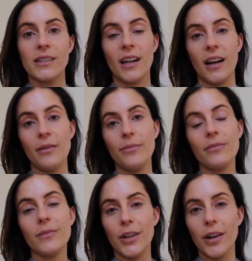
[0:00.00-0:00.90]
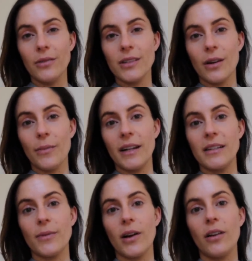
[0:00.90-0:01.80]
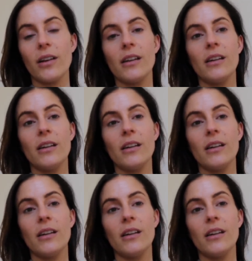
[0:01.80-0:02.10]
um, you know, so I might as well